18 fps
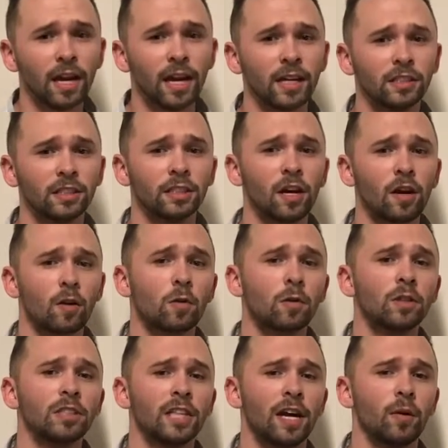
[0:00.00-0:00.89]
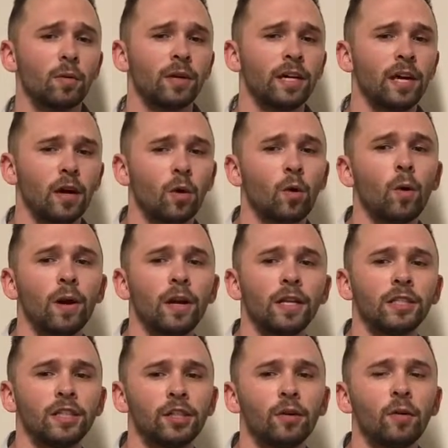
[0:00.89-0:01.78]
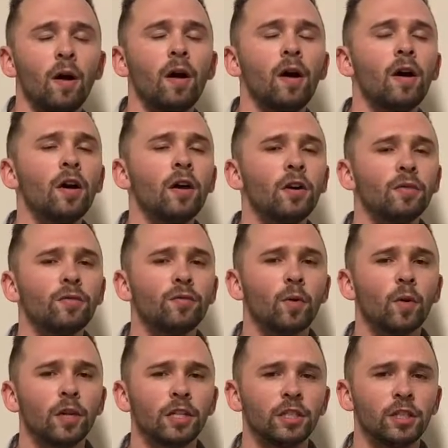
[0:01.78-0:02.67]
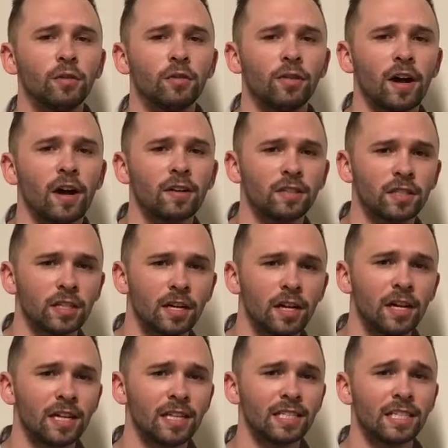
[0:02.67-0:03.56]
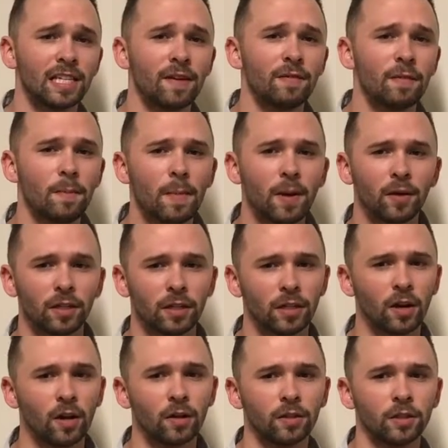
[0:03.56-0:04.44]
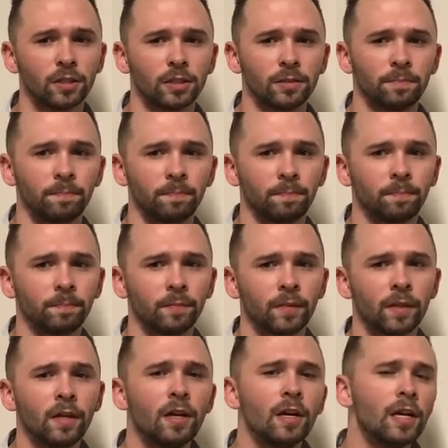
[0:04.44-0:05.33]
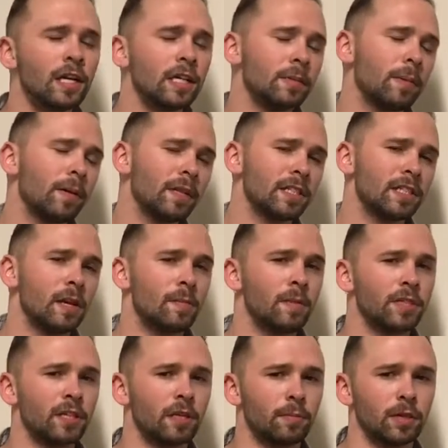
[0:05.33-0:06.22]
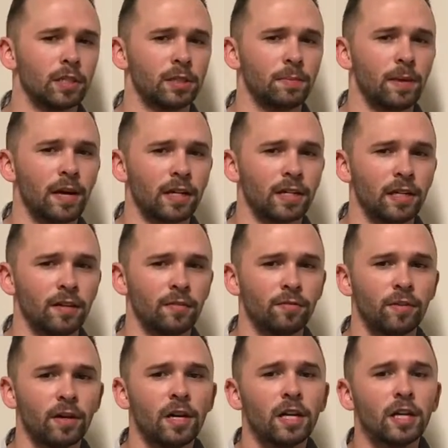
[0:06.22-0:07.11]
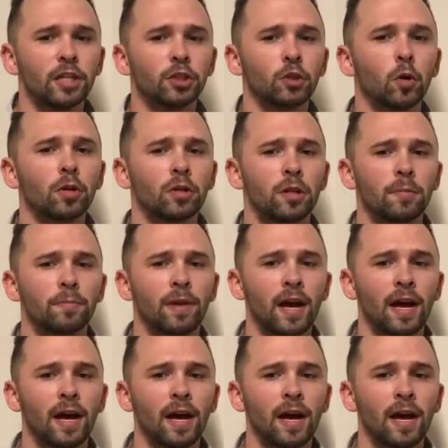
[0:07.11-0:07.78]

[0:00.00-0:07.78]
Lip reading: and stockholders' equity equated to $142,007 million. To put these numbers into perspective, short-term